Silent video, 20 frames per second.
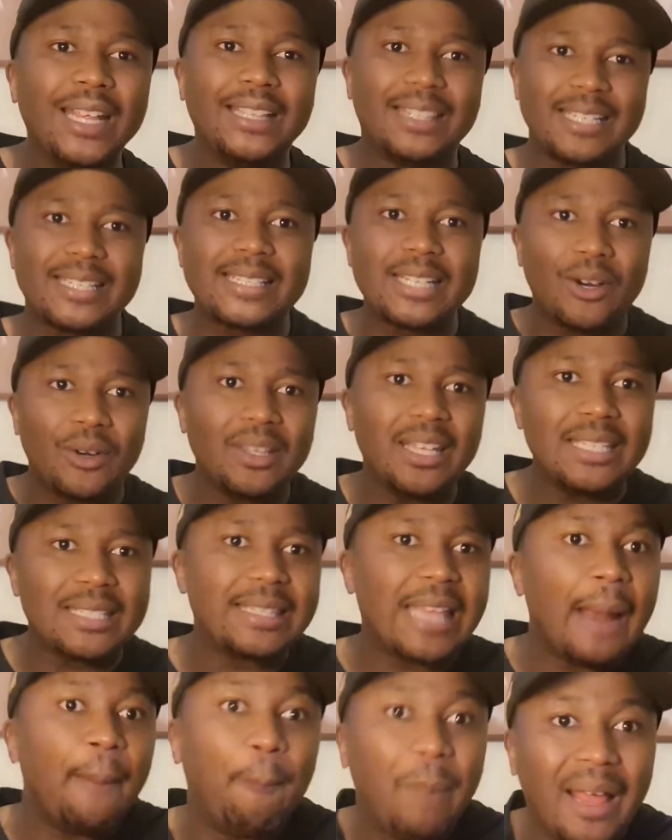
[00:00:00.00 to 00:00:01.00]
need to sell these
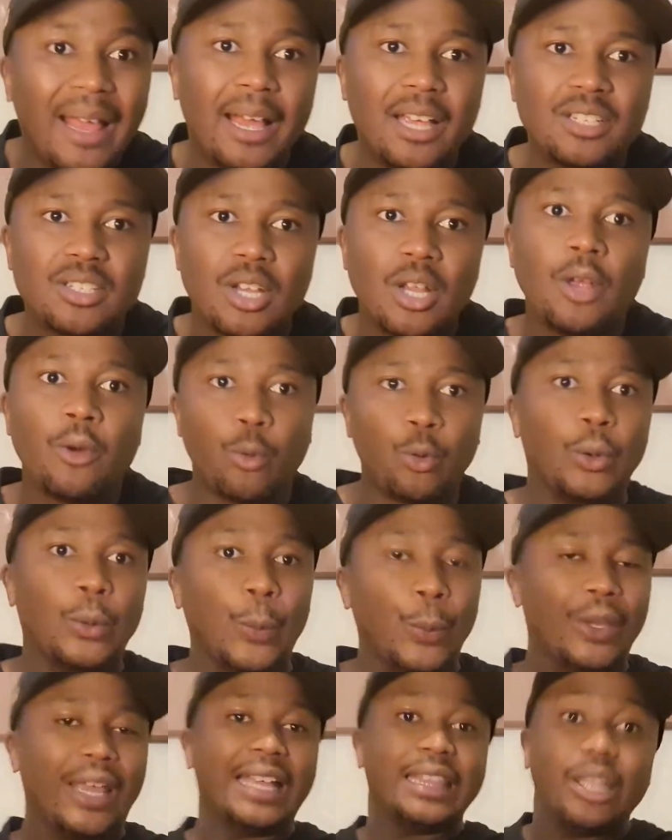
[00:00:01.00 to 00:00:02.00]
dead players,
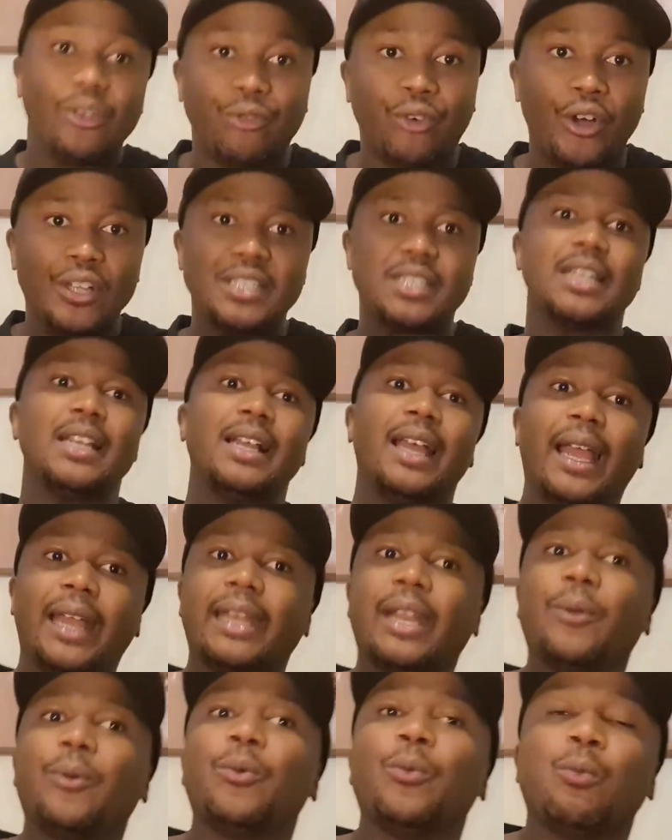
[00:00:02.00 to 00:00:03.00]
get the funds,
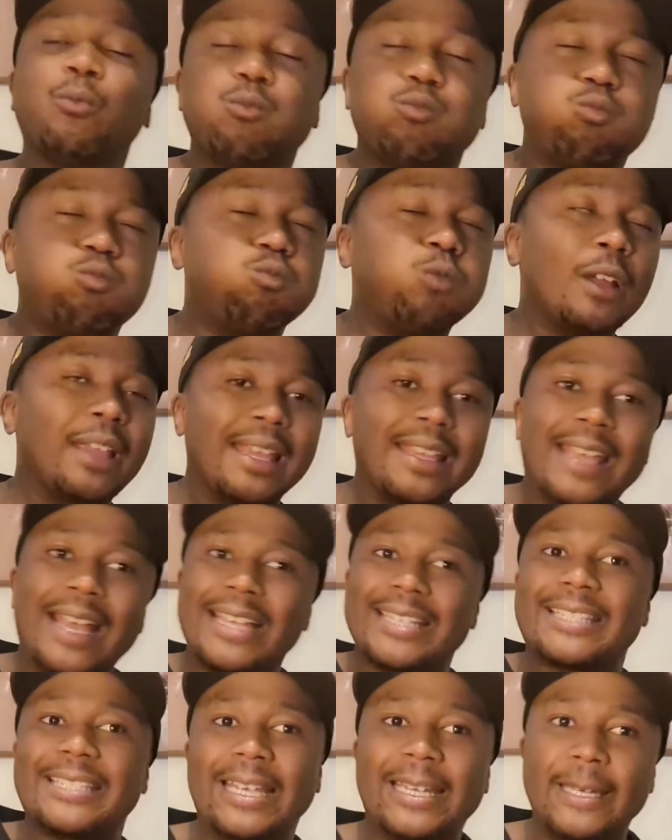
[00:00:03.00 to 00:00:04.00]
and then we can
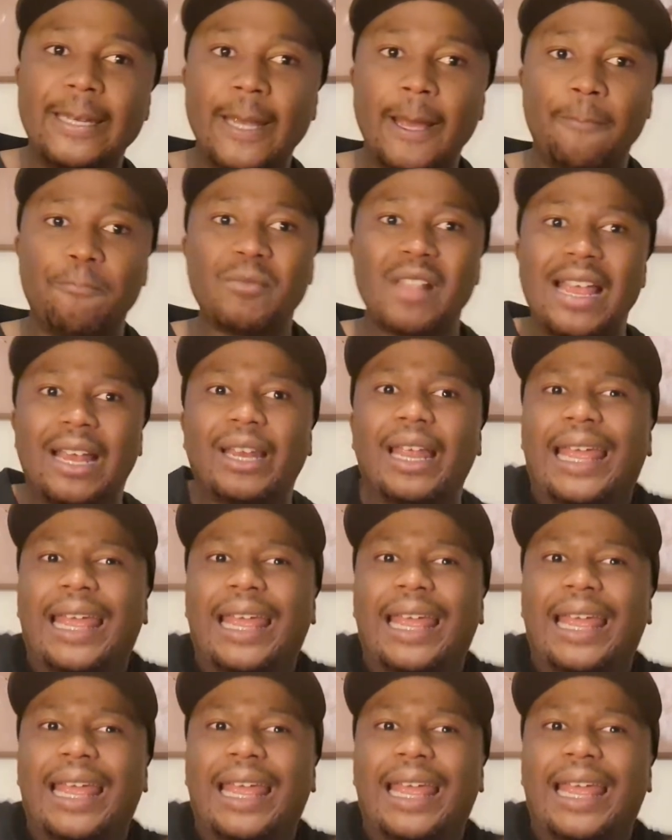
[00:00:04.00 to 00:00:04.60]
get a CDM,